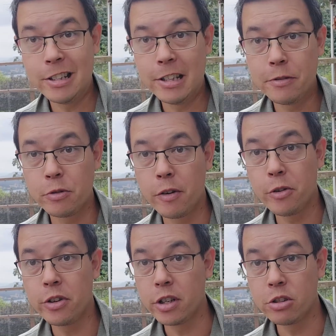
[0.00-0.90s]
here for
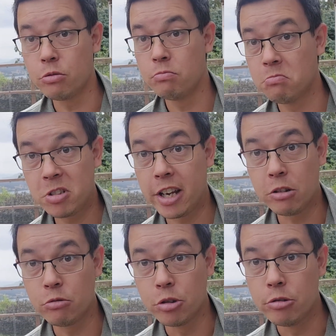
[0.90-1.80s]
everything to take
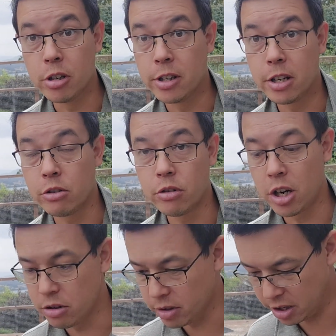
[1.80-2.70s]
root and then
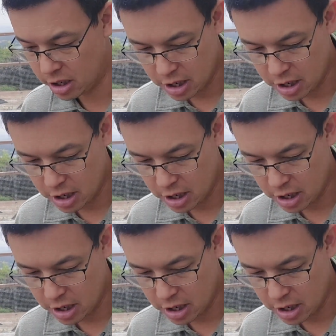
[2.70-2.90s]
grow, and